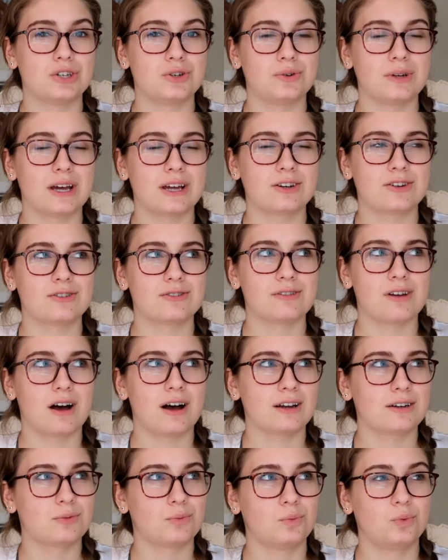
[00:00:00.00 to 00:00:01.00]
to yet or
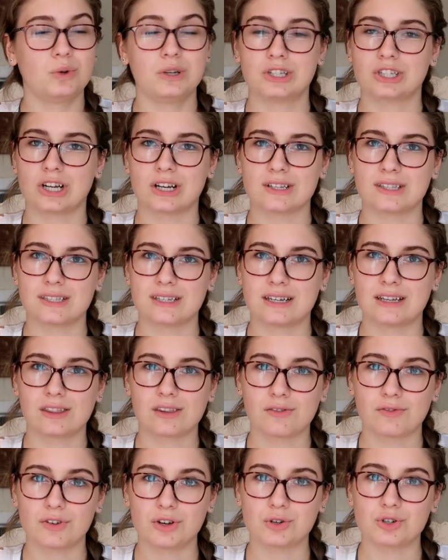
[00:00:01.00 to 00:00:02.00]
not. We shall see in
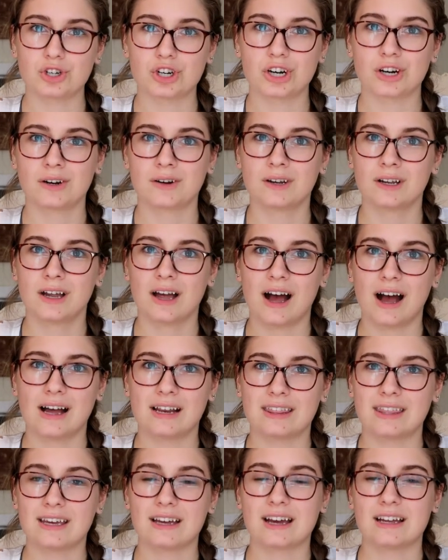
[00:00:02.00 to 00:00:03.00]
the future.
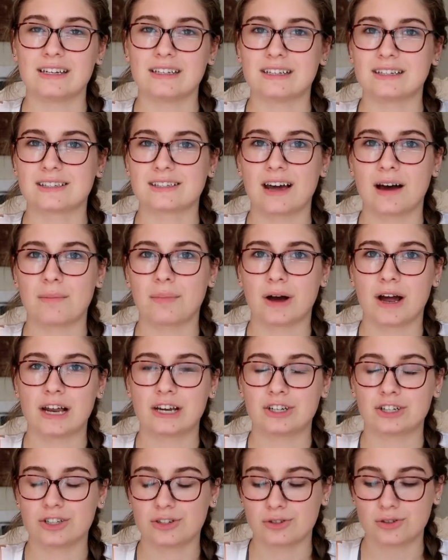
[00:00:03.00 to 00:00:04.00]
I think I need to stop
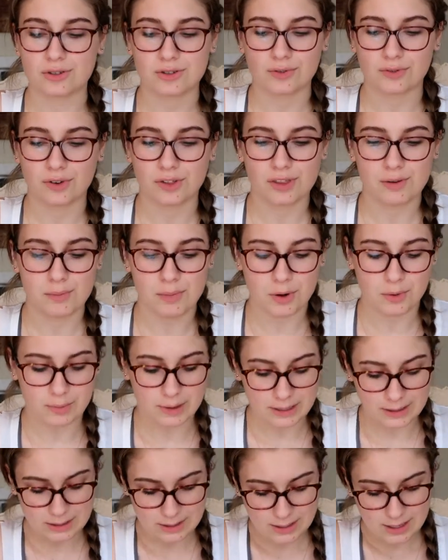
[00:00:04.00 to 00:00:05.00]
buying shoes for the
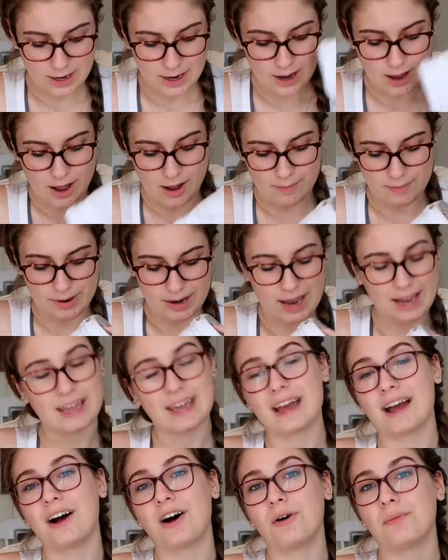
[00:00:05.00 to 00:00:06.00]
moment, but I
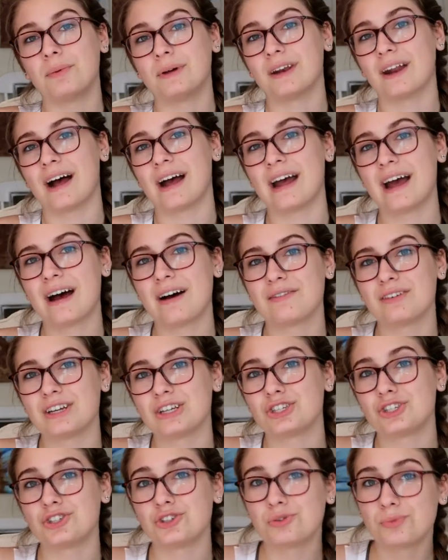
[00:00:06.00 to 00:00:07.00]
can't help it. I have
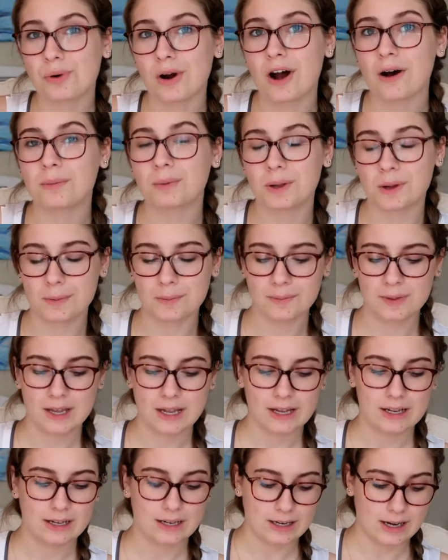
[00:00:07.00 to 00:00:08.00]
a shoe problem.
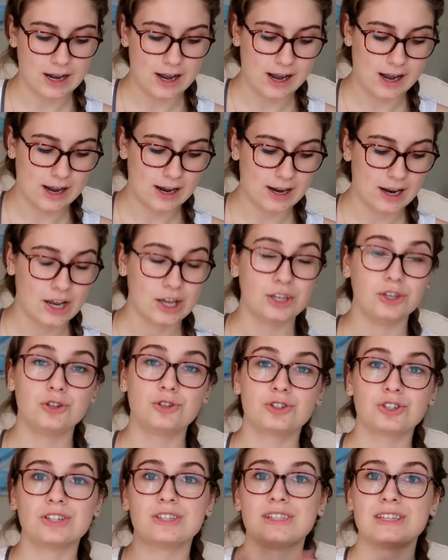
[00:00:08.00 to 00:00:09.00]

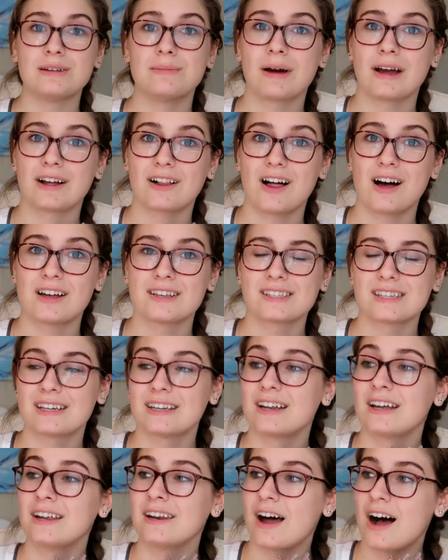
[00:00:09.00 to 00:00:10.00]
You should see my
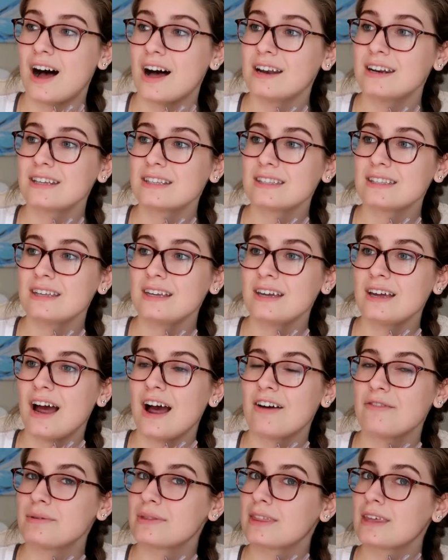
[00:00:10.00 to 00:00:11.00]
closet. And honestly,
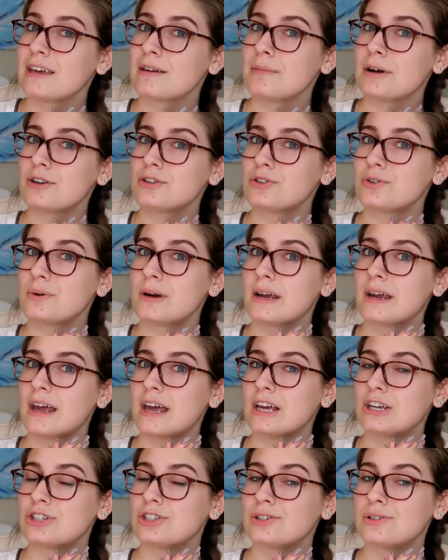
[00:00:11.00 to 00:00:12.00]
I've been thinking about doing
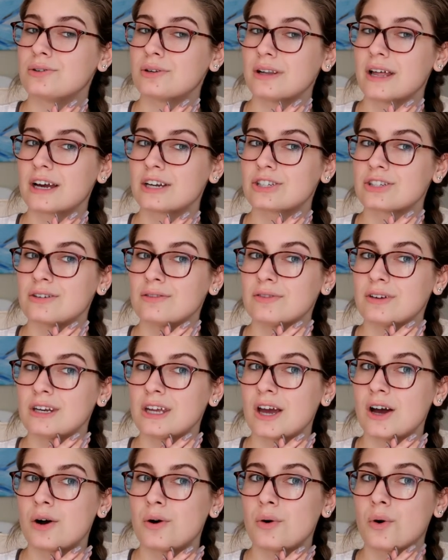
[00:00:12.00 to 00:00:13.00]
a shoe collection
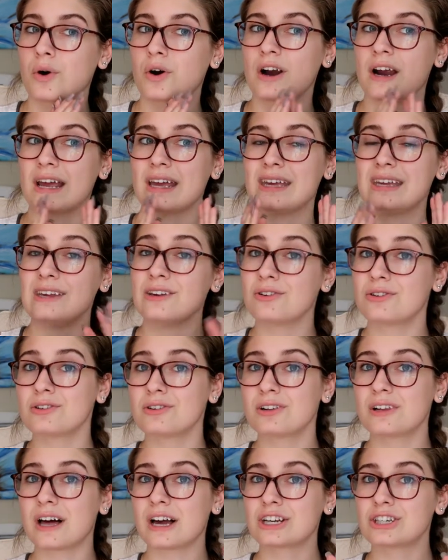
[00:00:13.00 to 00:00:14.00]
video or a heel
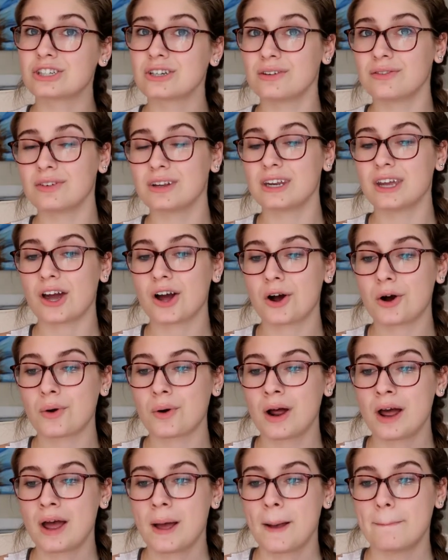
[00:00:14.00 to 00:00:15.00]
collection
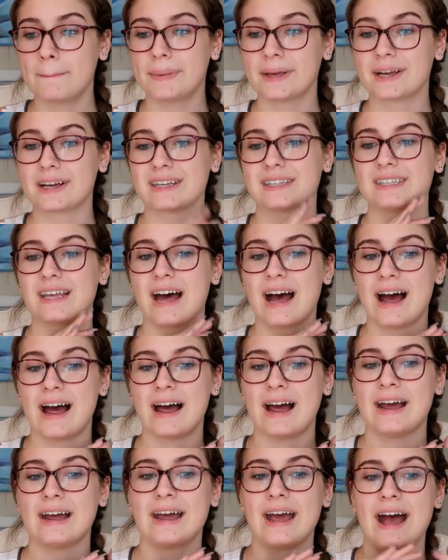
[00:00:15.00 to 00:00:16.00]
video because
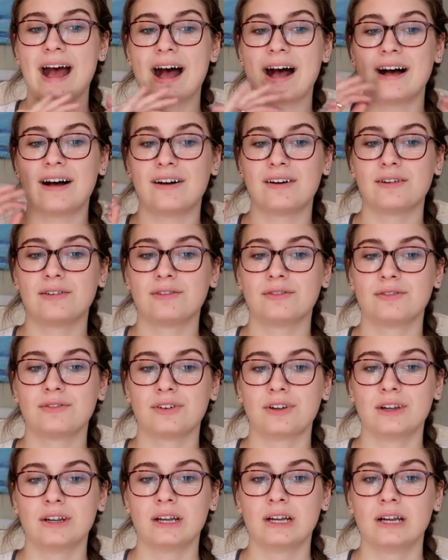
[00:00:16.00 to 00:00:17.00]
I have
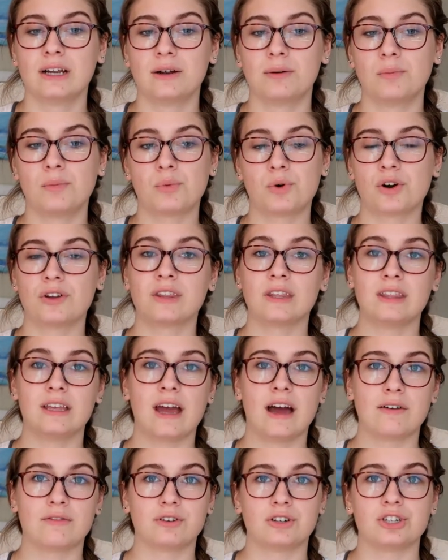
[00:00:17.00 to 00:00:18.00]
more than
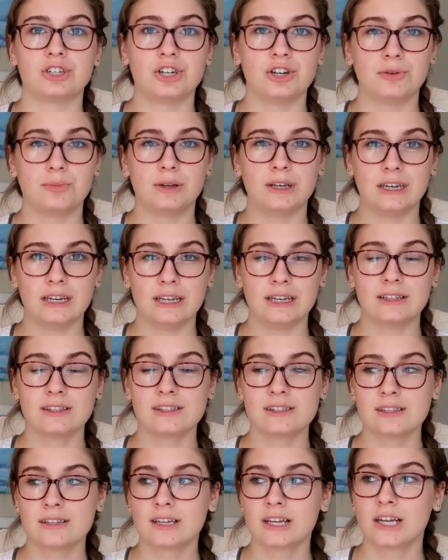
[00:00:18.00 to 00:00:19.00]
the average human
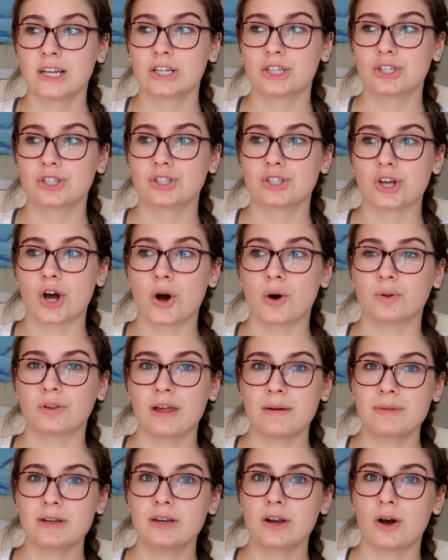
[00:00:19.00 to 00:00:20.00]
needs. So
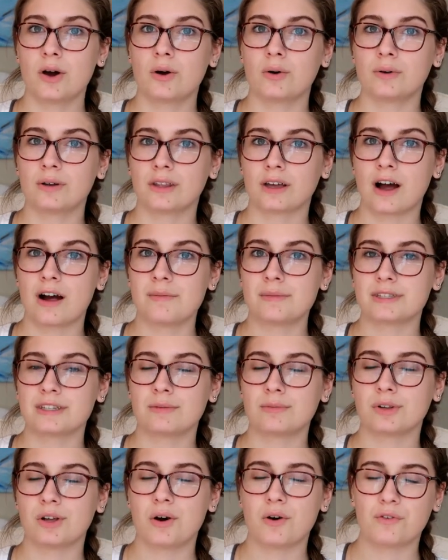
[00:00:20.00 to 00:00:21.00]
let me know in the comments
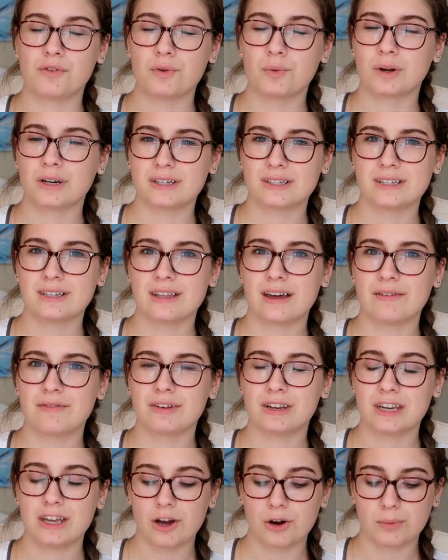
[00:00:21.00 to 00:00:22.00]
down below if you want to see that
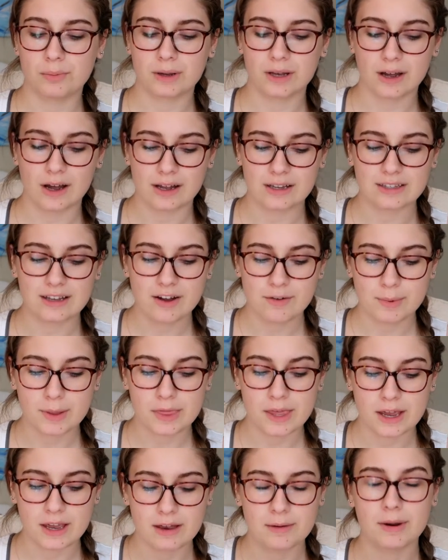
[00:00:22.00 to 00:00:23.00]
video, because I've
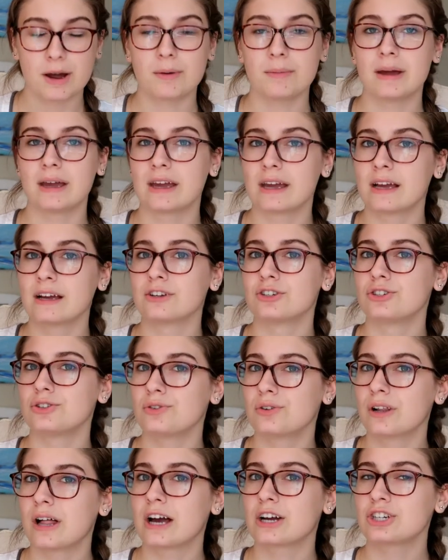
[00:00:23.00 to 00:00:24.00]
been thinking about making a
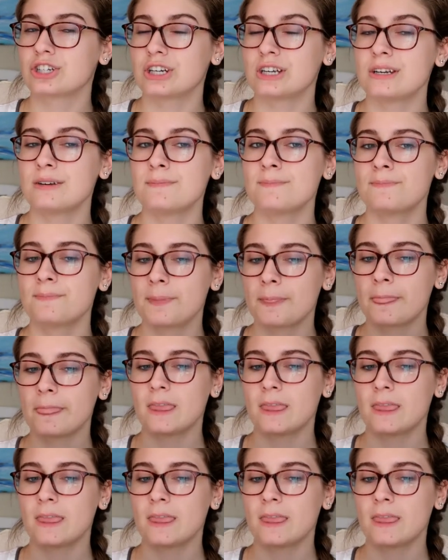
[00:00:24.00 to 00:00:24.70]
shoe collection.